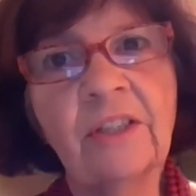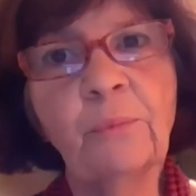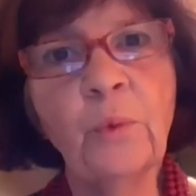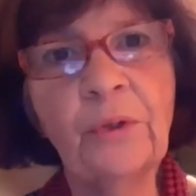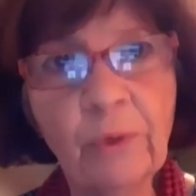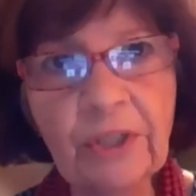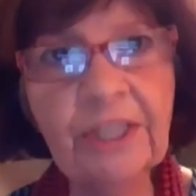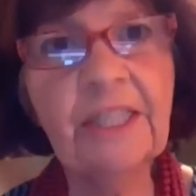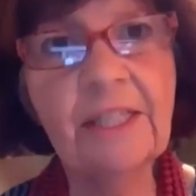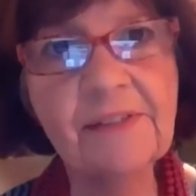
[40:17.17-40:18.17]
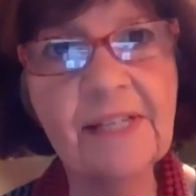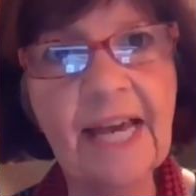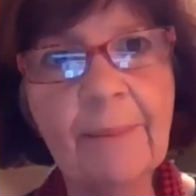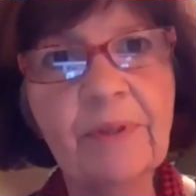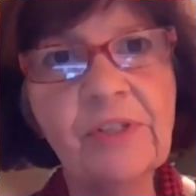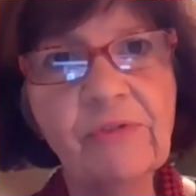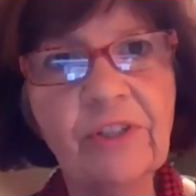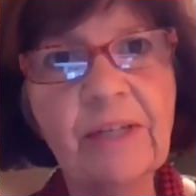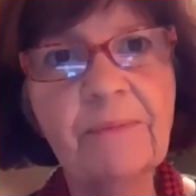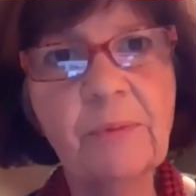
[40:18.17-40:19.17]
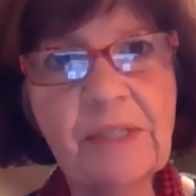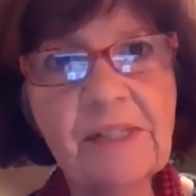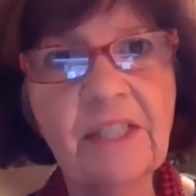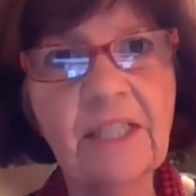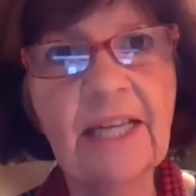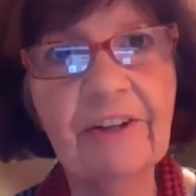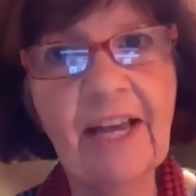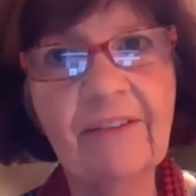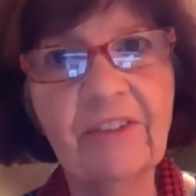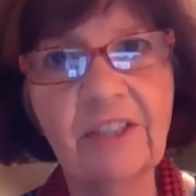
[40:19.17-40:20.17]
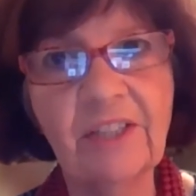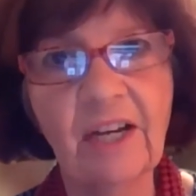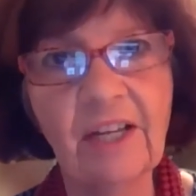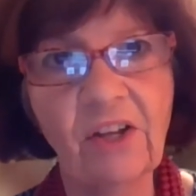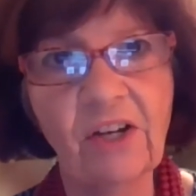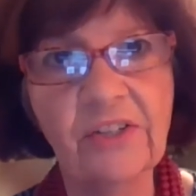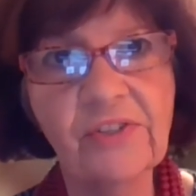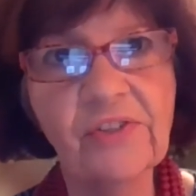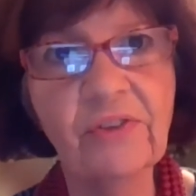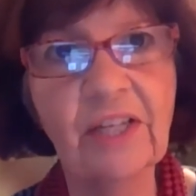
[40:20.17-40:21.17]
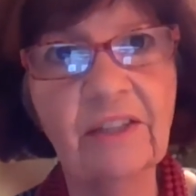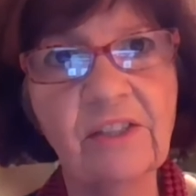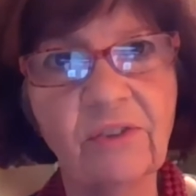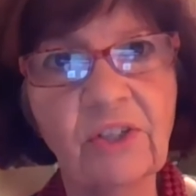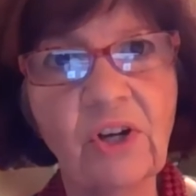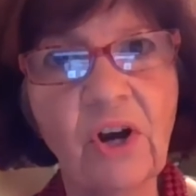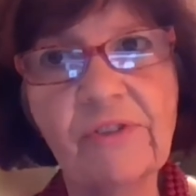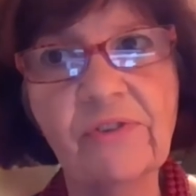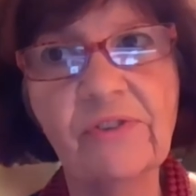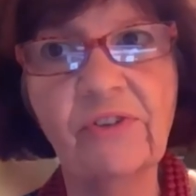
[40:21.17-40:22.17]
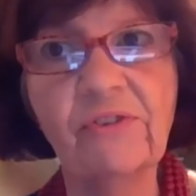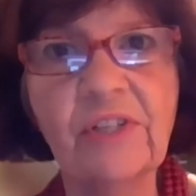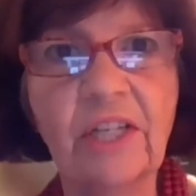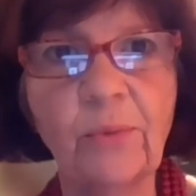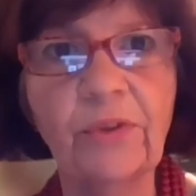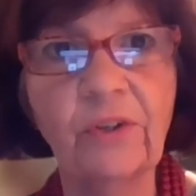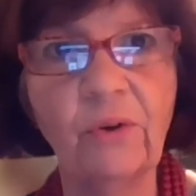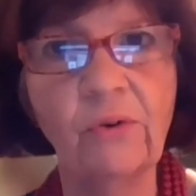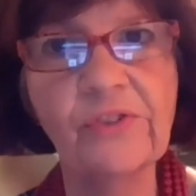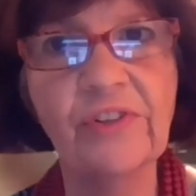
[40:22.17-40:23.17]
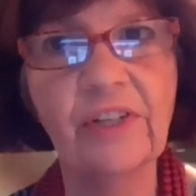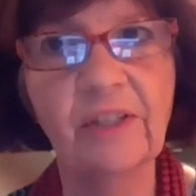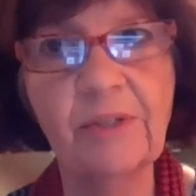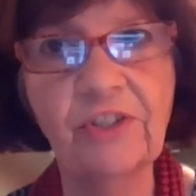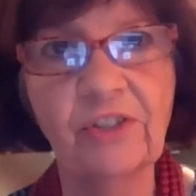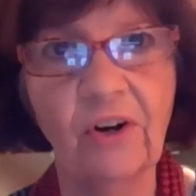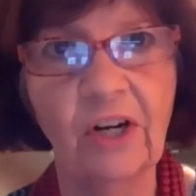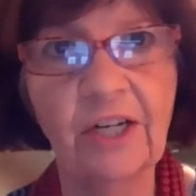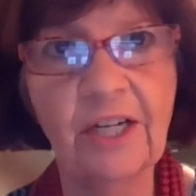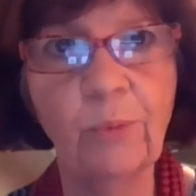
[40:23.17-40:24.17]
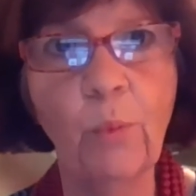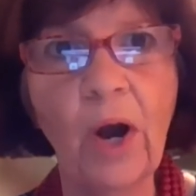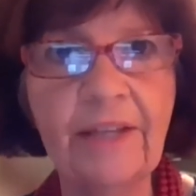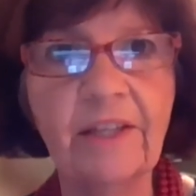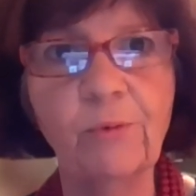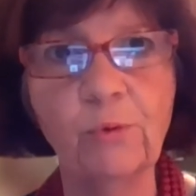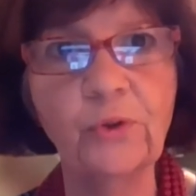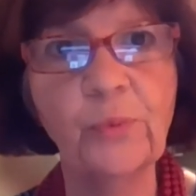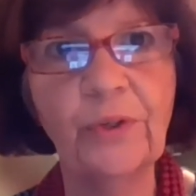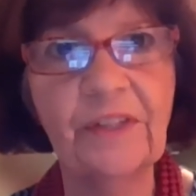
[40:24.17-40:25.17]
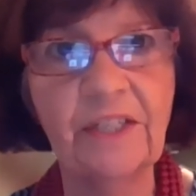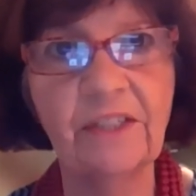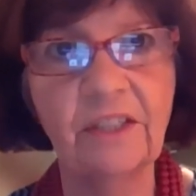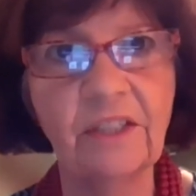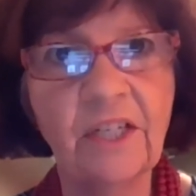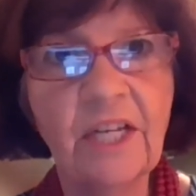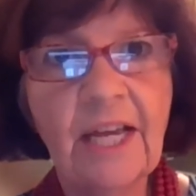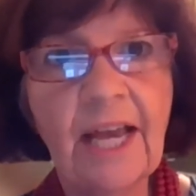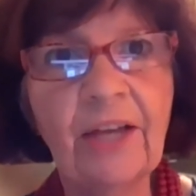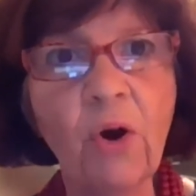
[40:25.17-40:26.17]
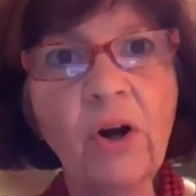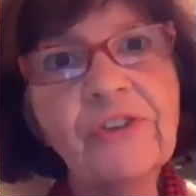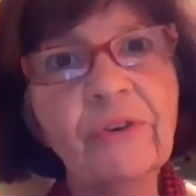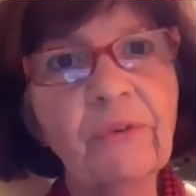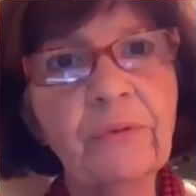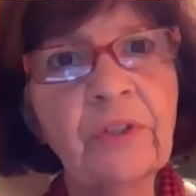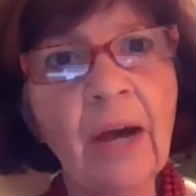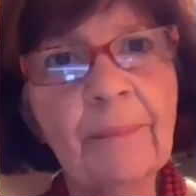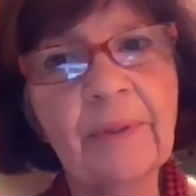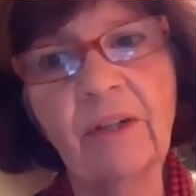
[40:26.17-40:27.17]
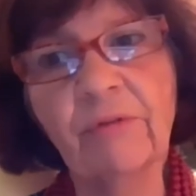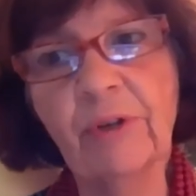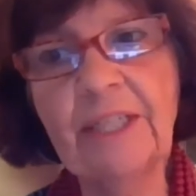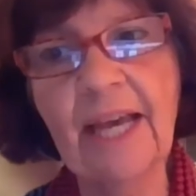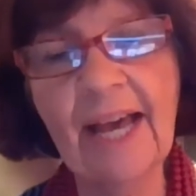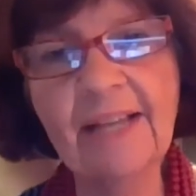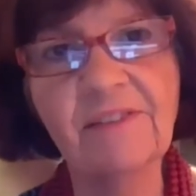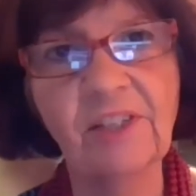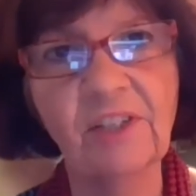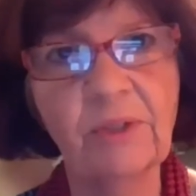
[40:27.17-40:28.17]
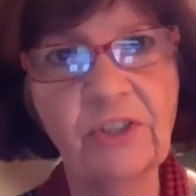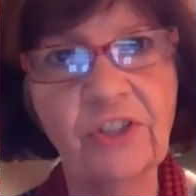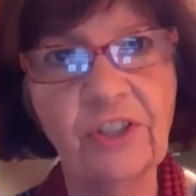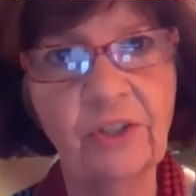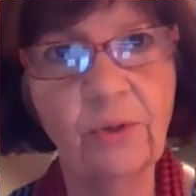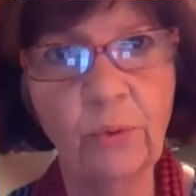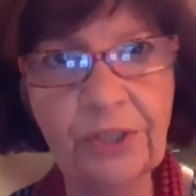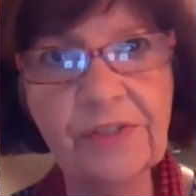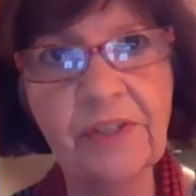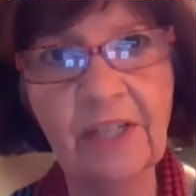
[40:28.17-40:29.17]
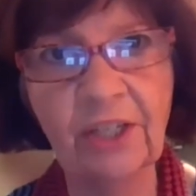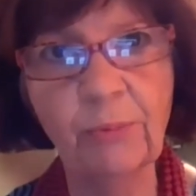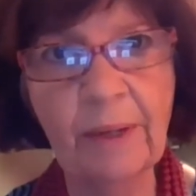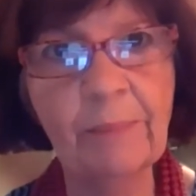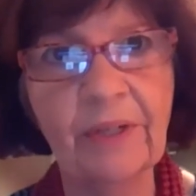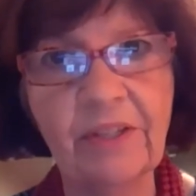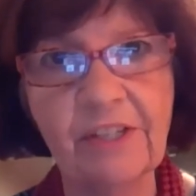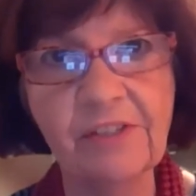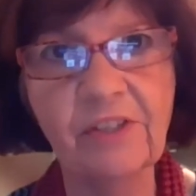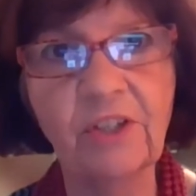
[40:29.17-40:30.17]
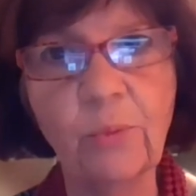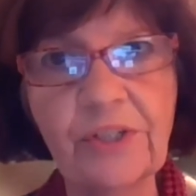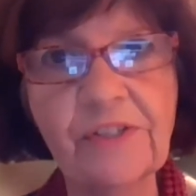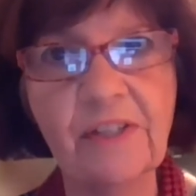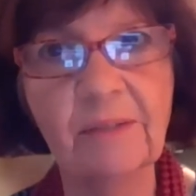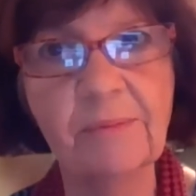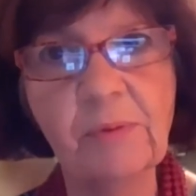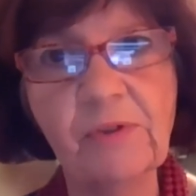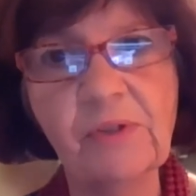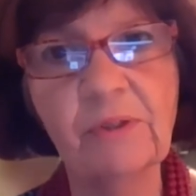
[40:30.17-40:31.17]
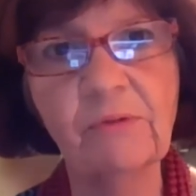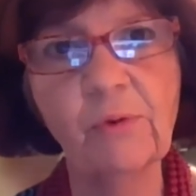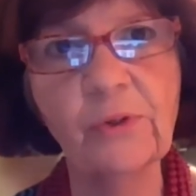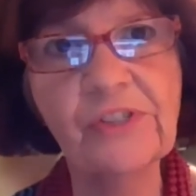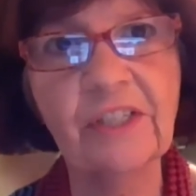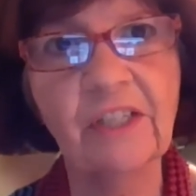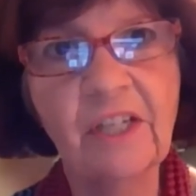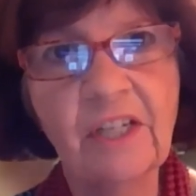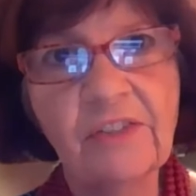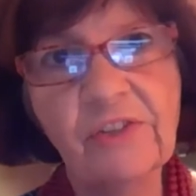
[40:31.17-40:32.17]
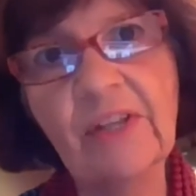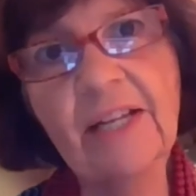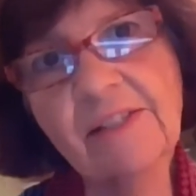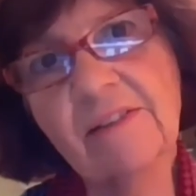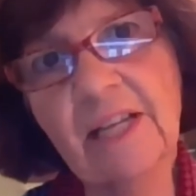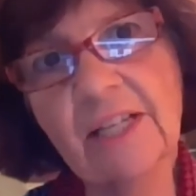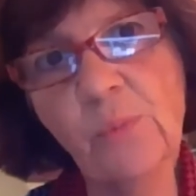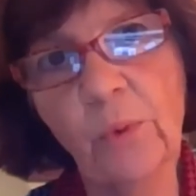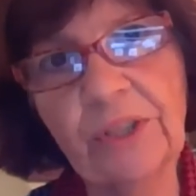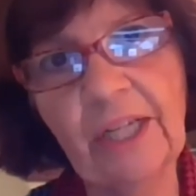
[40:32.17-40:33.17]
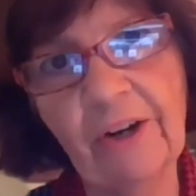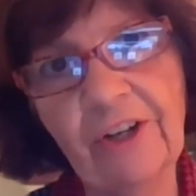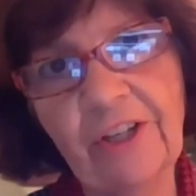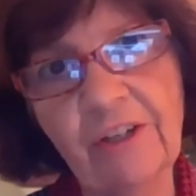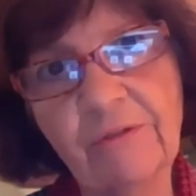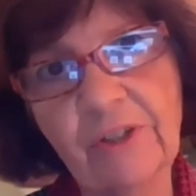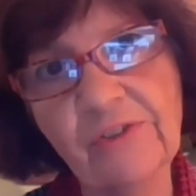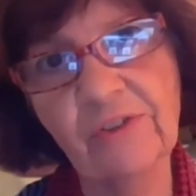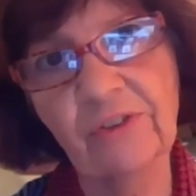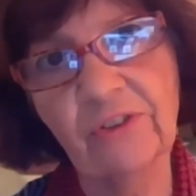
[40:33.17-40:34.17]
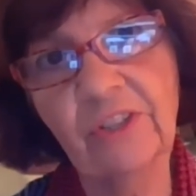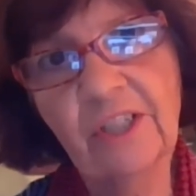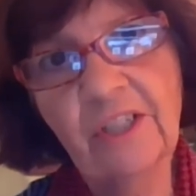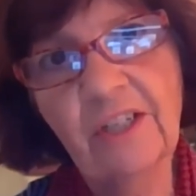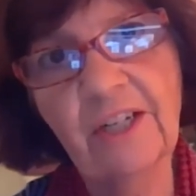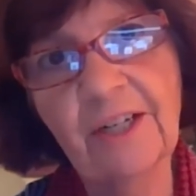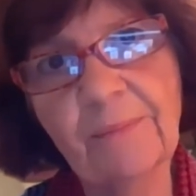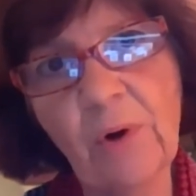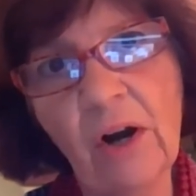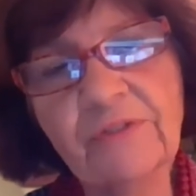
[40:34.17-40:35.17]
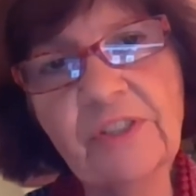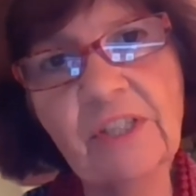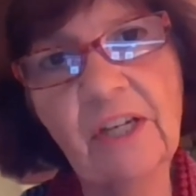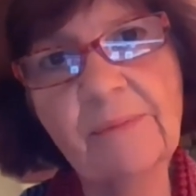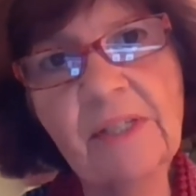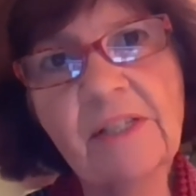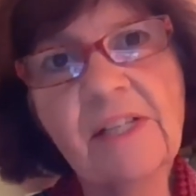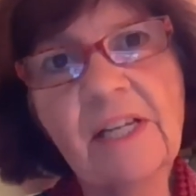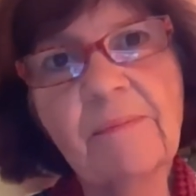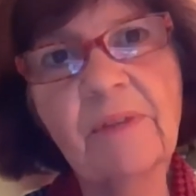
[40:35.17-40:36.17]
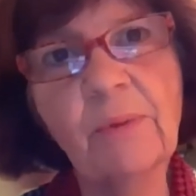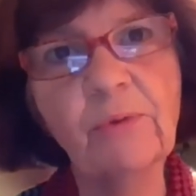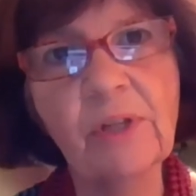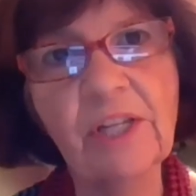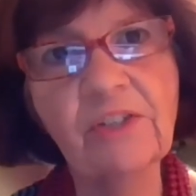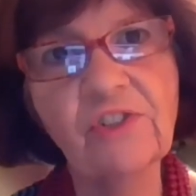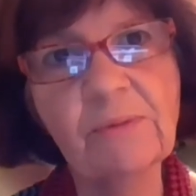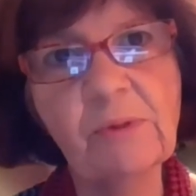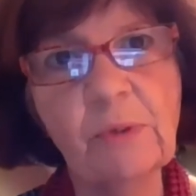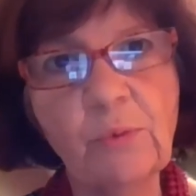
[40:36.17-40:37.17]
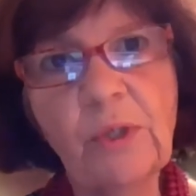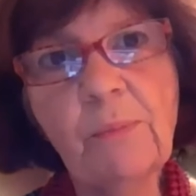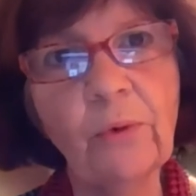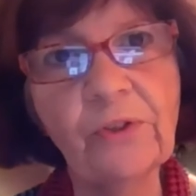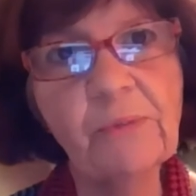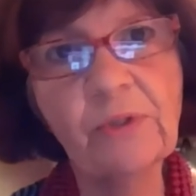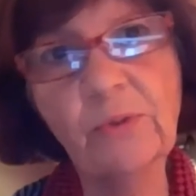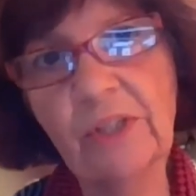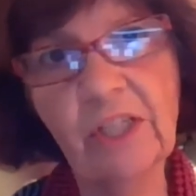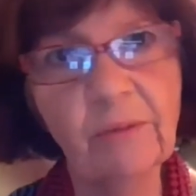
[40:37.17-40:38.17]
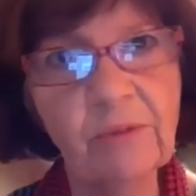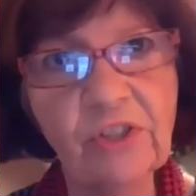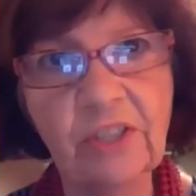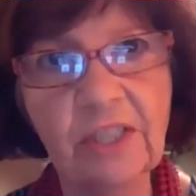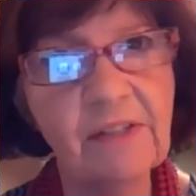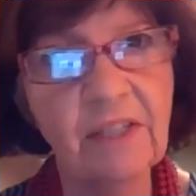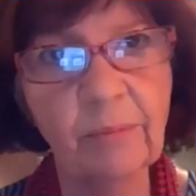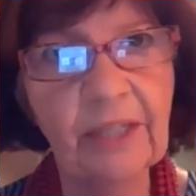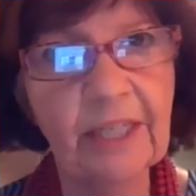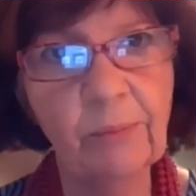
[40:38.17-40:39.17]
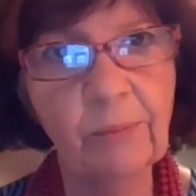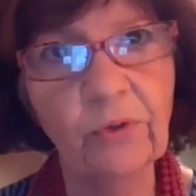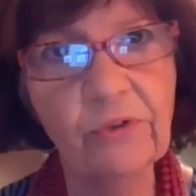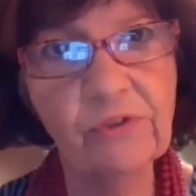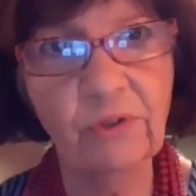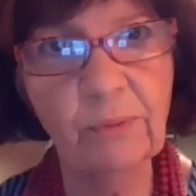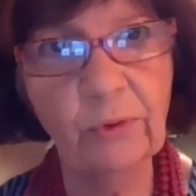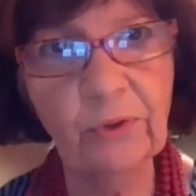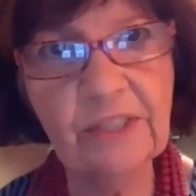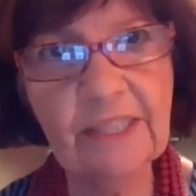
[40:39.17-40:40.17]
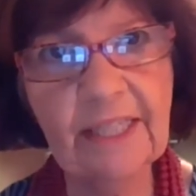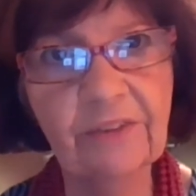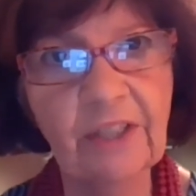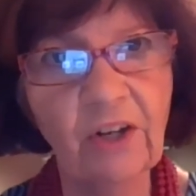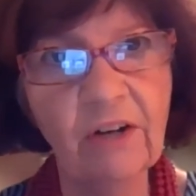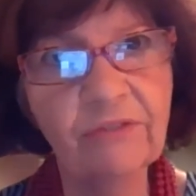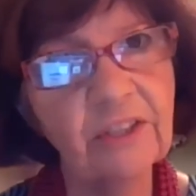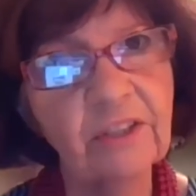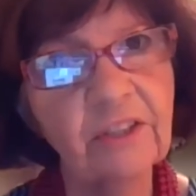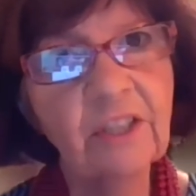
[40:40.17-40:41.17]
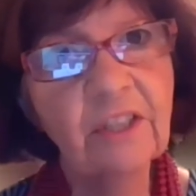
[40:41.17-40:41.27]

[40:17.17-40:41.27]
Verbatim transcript: what really needs to happen is for them to be sitting down and having a dialogue so that the zoning officer is understanding what the goals of the commission are and why they ruled what they did and also not being afraid to ask the commission what is it that you meant by this you know what is it that i'm supposed to be enforcing so that's that's one area of concern um, oftentimes and the same thing with relationships between boards between the commission and say the planning board or the zoning board in town they often